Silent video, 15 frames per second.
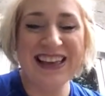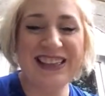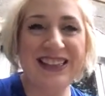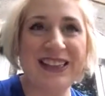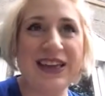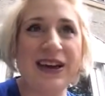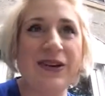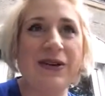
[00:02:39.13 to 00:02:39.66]

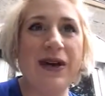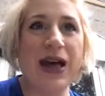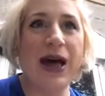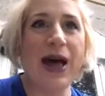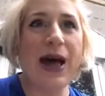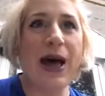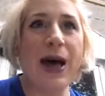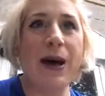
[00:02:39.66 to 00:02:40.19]
So,
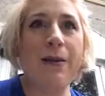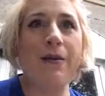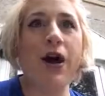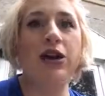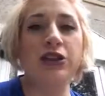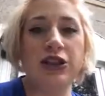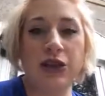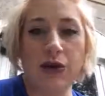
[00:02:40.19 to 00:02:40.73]

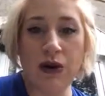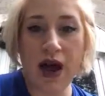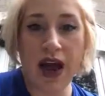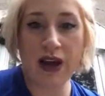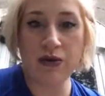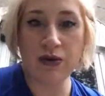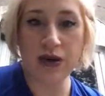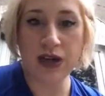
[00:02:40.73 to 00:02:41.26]
also,
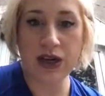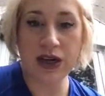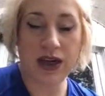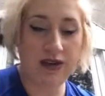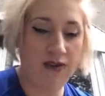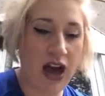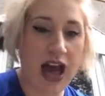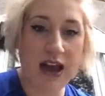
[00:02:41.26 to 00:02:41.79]

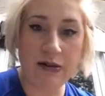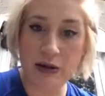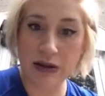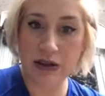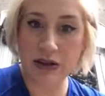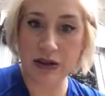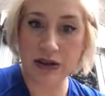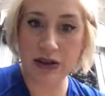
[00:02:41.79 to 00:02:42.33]
if I
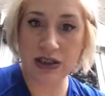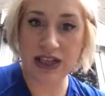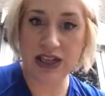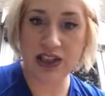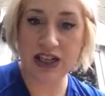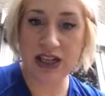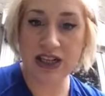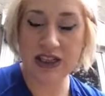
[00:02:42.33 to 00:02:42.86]
were
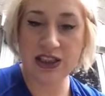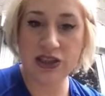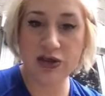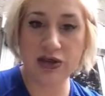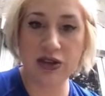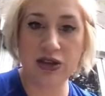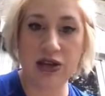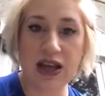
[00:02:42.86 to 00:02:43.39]
teaching this to
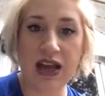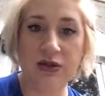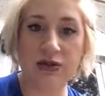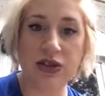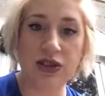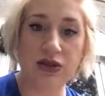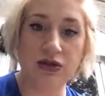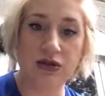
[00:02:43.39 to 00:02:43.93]
a student,
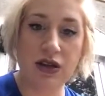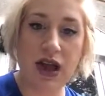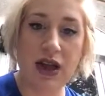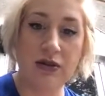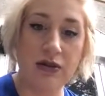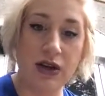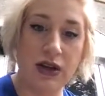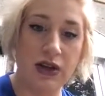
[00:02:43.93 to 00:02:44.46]

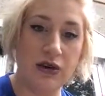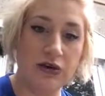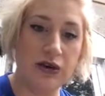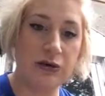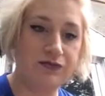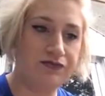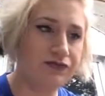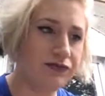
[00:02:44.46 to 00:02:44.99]
I would
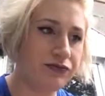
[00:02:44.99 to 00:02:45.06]
use